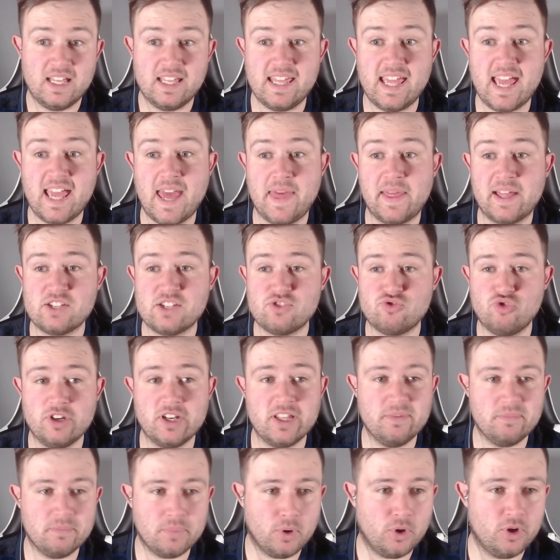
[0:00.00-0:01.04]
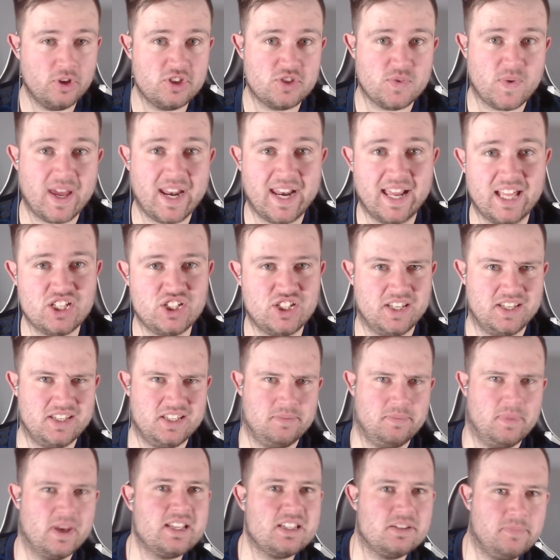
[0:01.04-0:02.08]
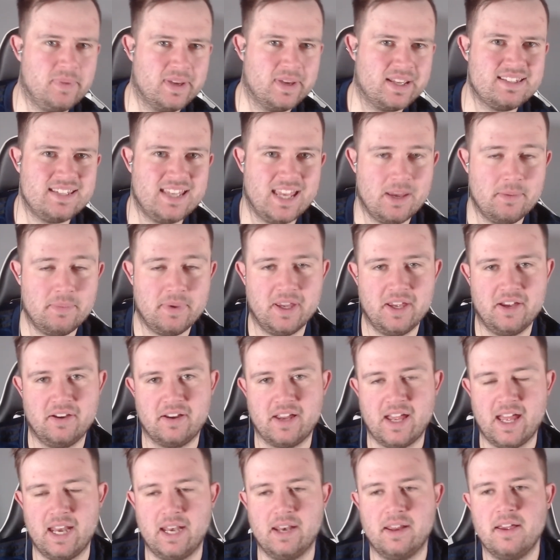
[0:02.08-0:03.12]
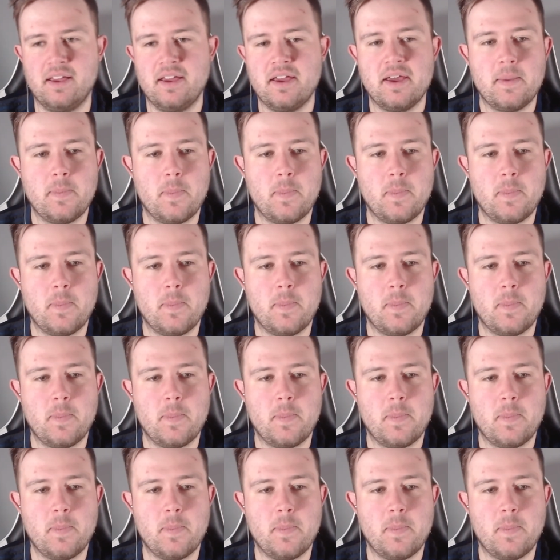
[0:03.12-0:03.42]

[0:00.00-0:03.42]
Yeah, that's really important to add, actually, as a big tip here again.